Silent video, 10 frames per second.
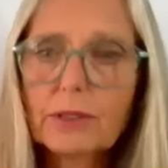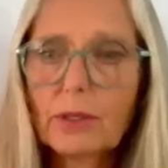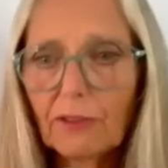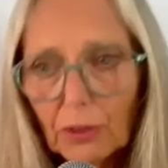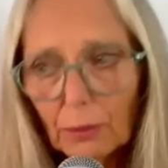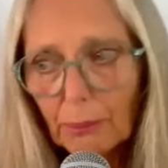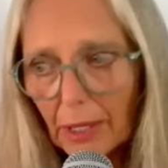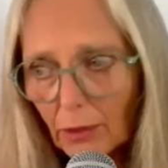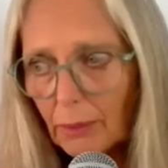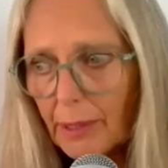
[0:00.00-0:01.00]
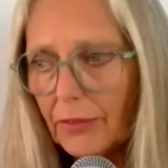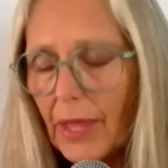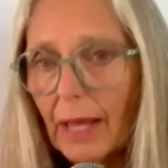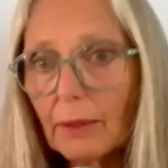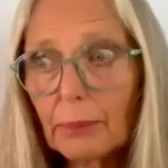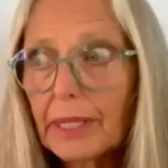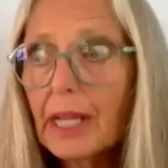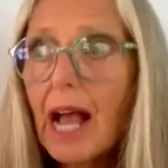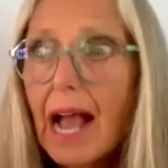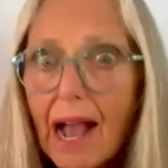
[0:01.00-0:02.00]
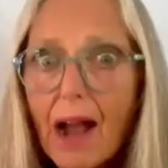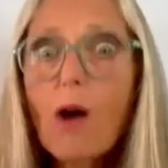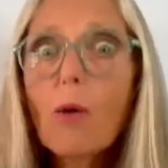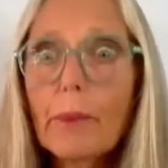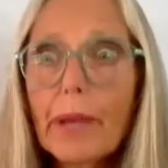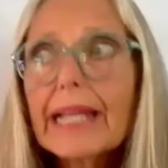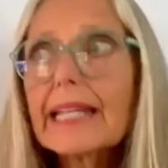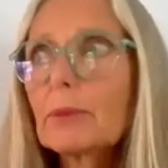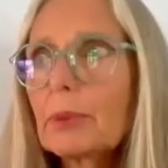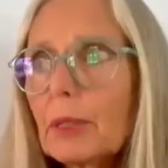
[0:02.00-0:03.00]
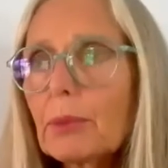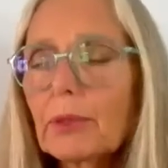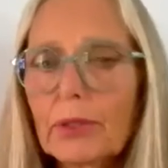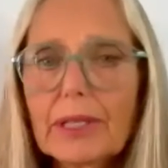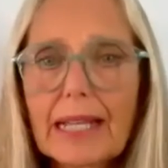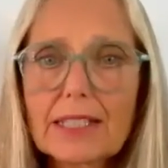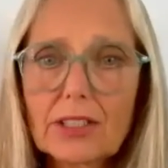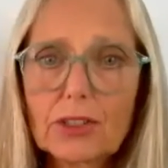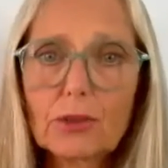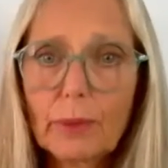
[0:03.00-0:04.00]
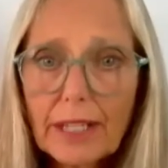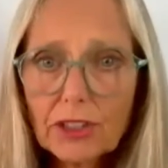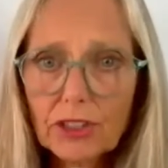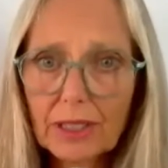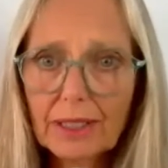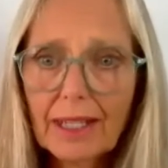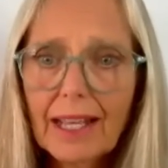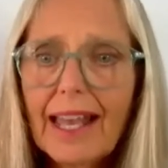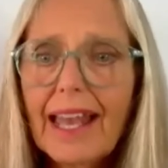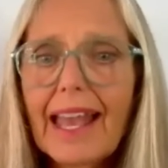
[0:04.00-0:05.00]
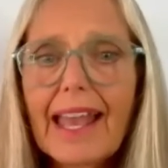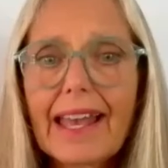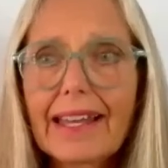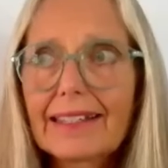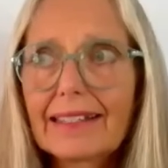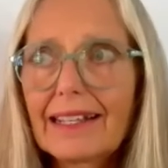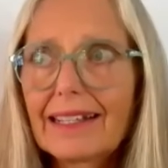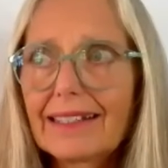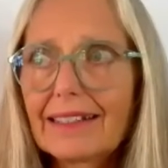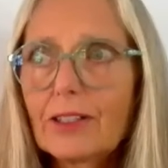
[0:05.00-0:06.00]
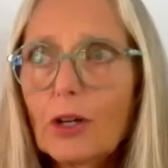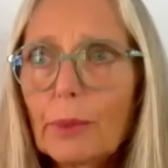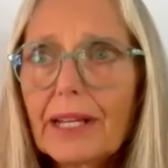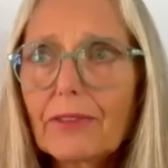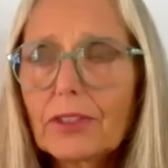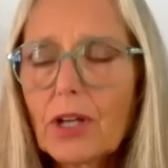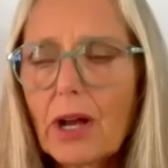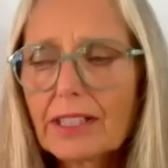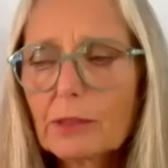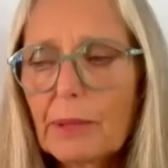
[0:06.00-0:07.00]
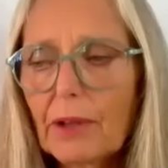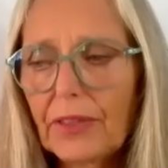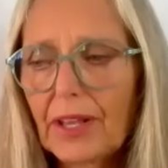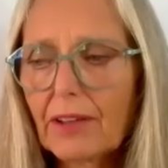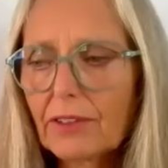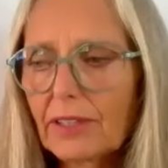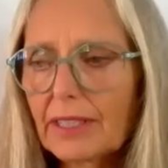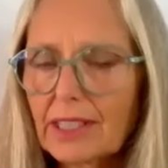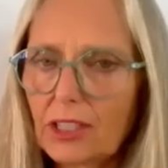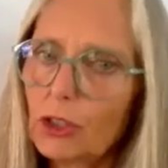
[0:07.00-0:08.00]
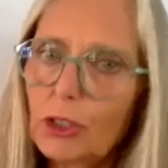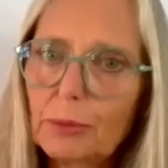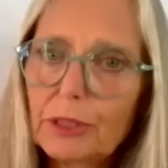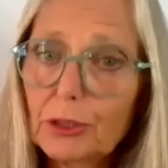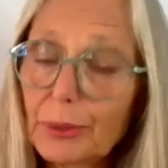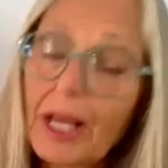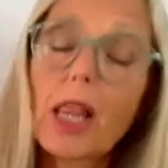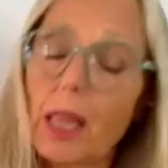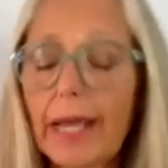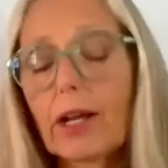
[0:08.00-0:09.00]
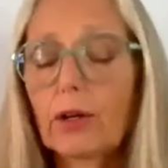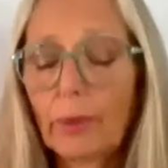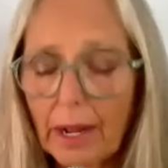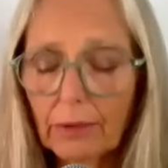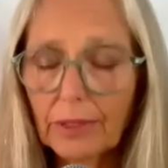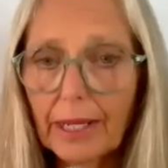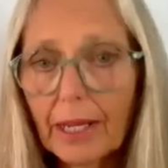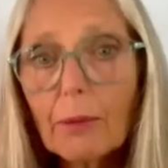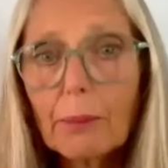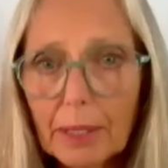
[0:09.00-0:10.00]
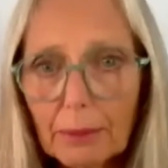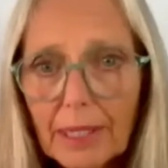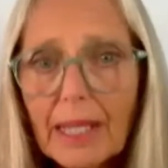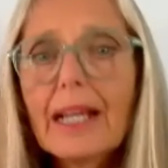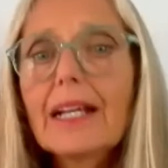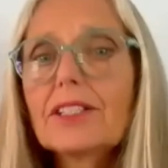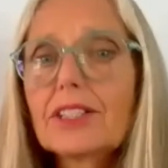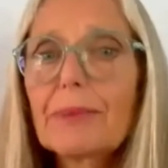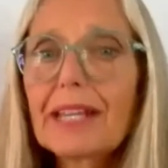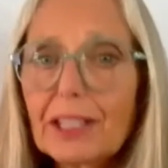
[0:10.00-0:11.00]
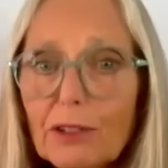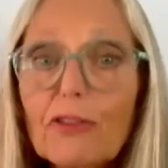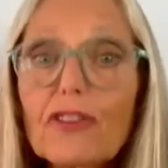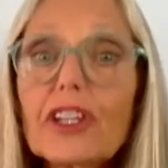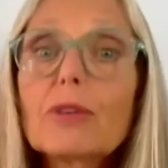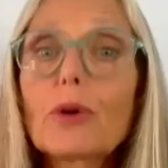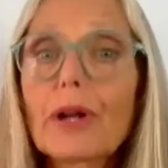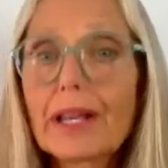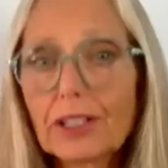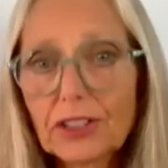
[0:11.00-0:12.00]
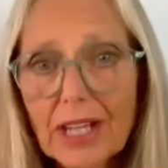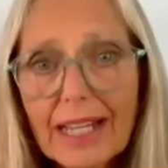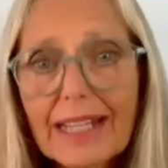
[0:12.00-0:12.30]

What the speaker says: So I feel better about that. But how many people are in that situation? And nobody ever talks about the other things that you could be doing, like grounding, maybe, to make you feel more energetic.